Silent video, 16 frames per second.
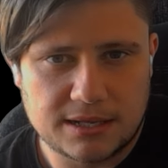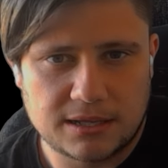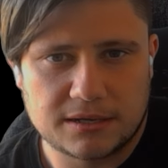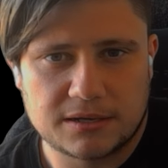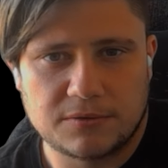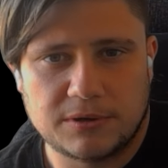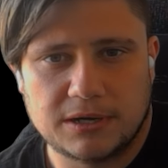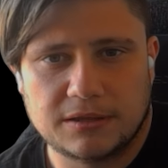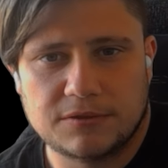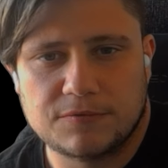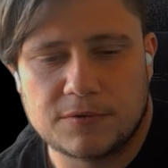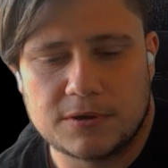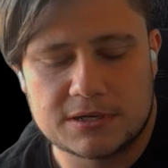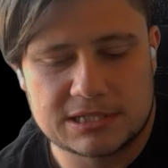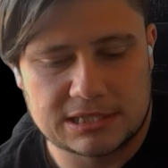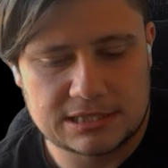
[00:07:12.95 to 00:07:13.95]
I like running
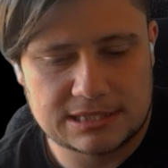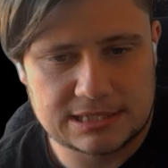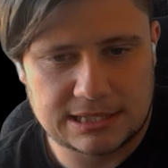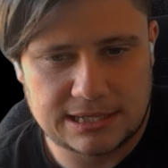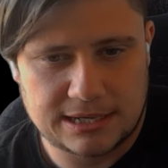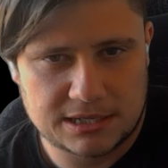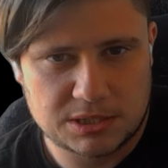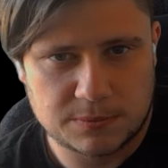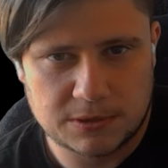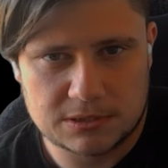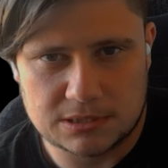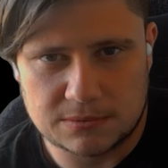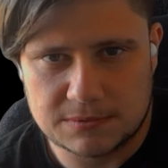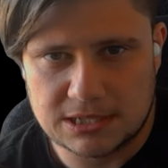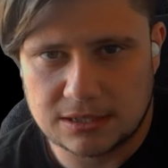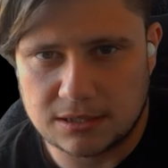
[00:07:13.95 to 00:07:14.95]
Thrust and Slash
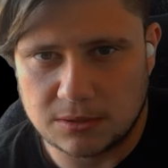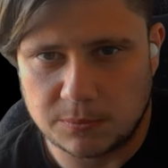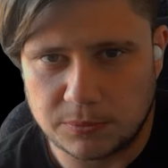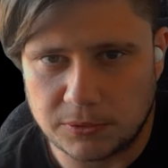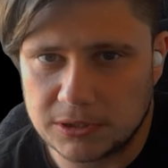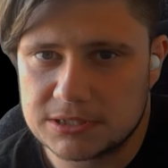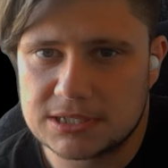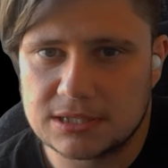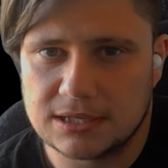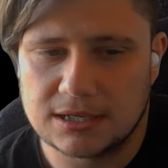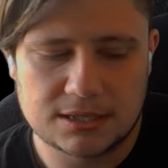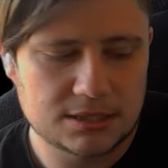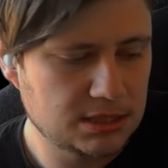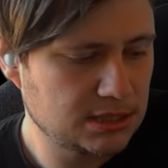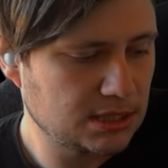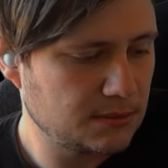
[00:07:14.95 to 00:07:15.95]
because I'm taking the brunt of the
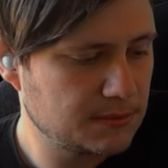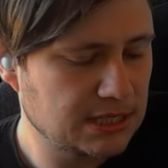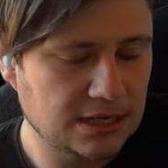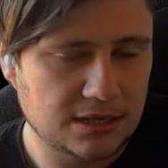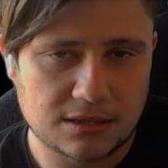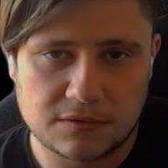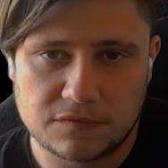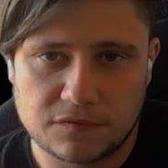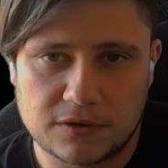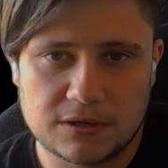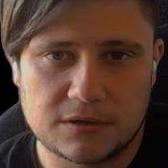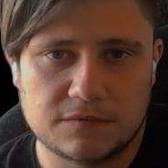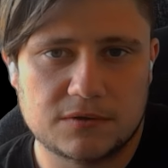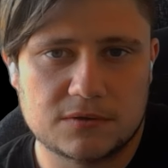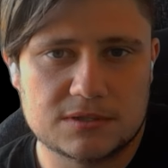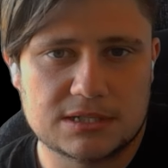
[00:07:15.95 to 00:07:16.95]
hits. I'm taking the
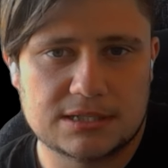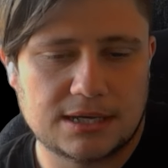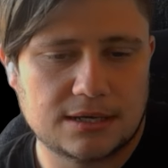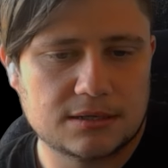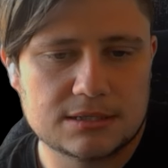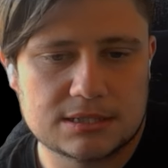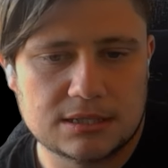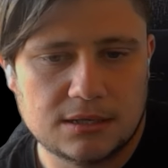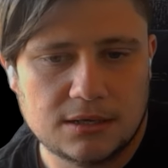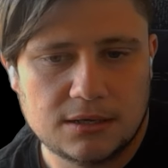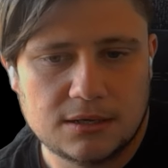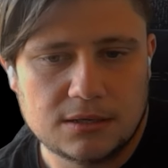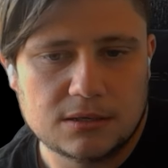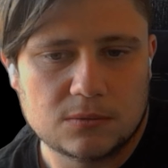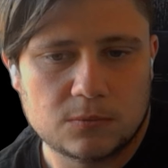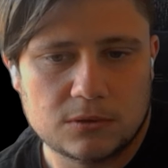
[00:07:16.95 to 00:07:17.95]
front of those attacks.
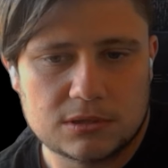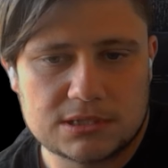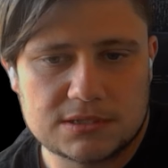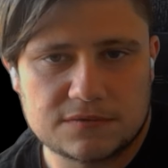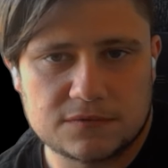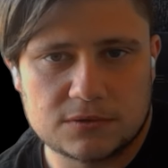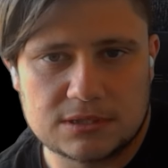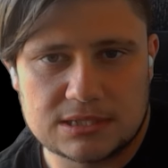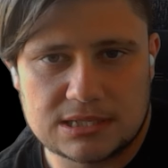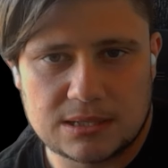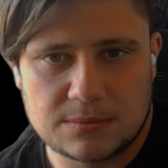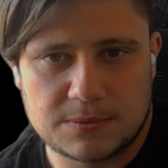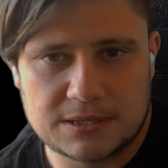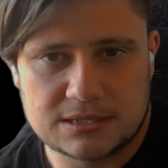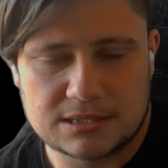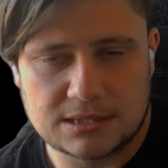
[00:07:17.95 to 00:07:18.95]
Whereas for the
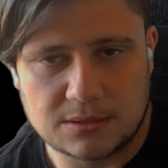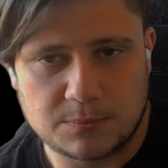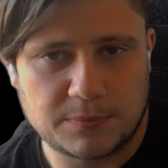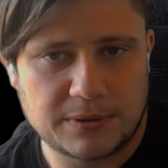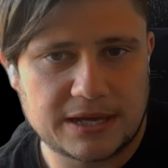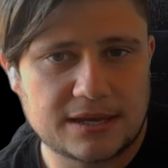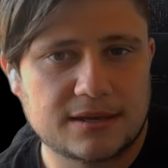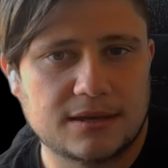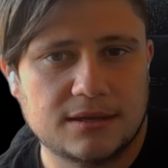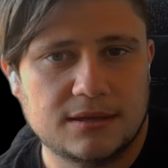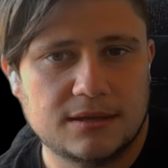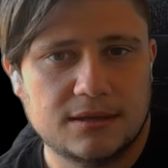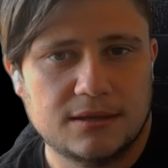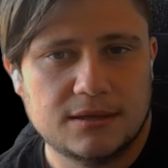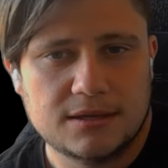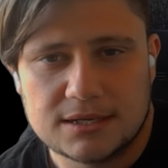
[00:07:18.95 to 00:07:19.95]
DPS at the back,
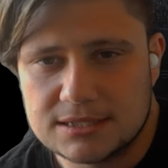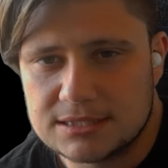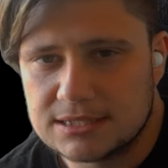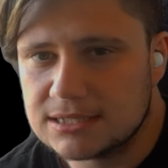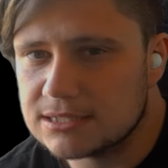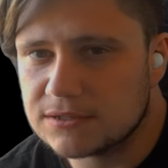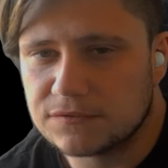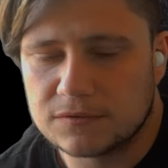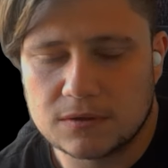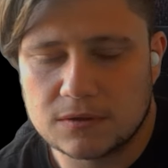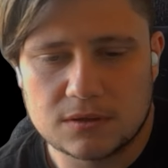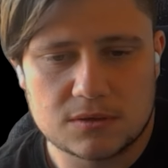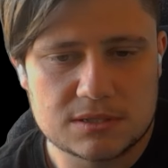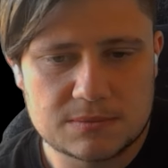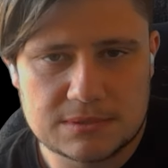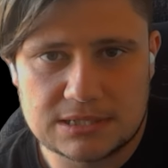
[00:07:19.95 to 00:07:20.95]
it's easier for
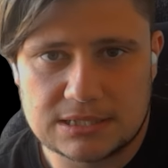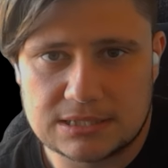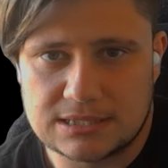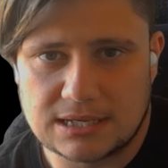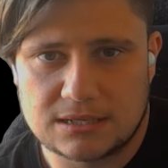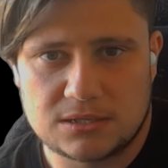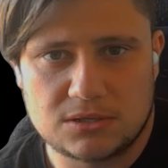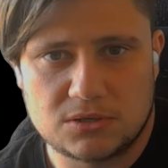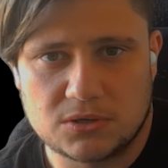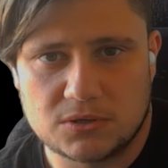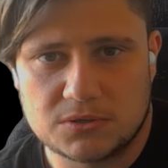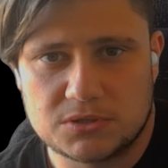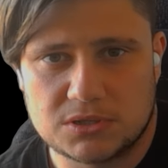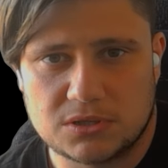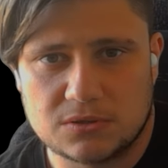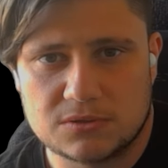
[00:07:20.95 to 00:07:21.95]
those to
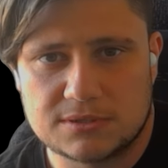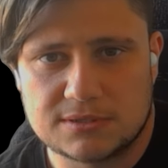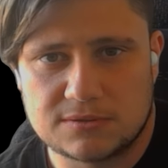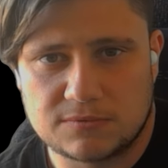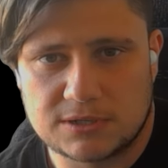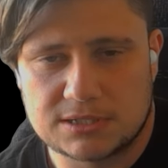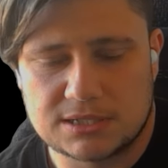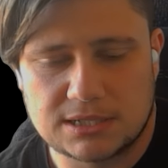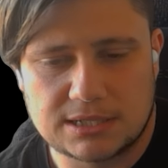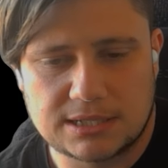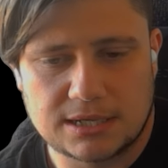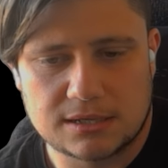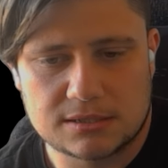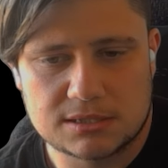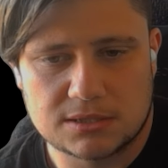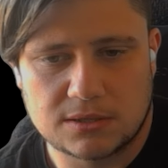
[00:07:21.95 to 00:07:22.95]
dodge those thrust
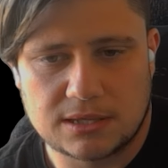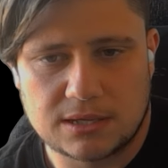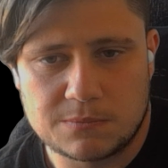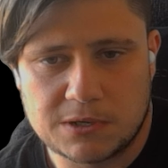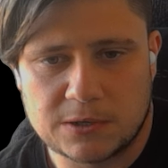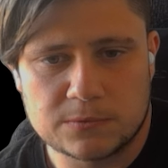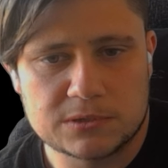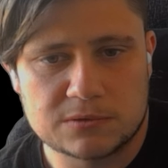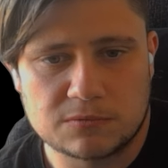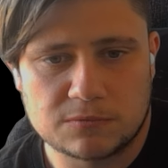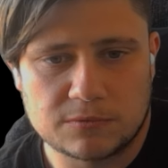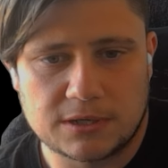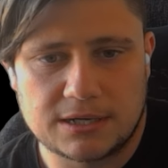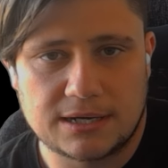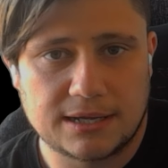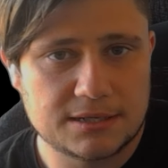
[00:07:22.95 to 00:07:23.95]
attacks. So they might want to
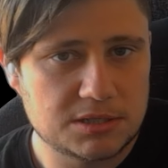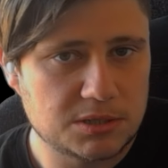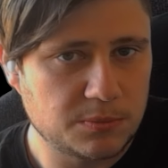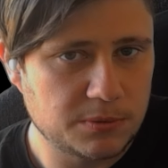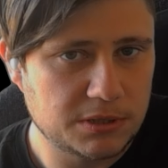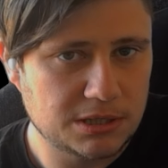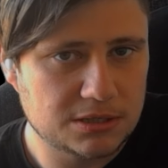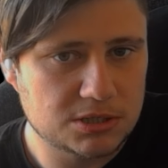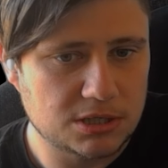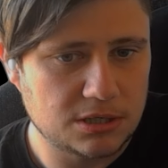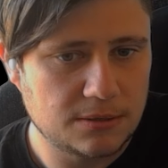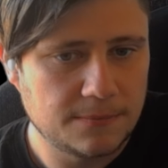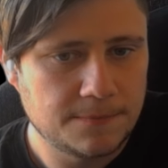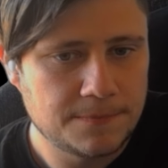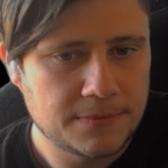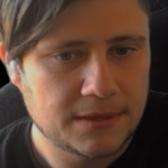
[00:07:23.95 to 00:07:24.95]
run Nature Protection.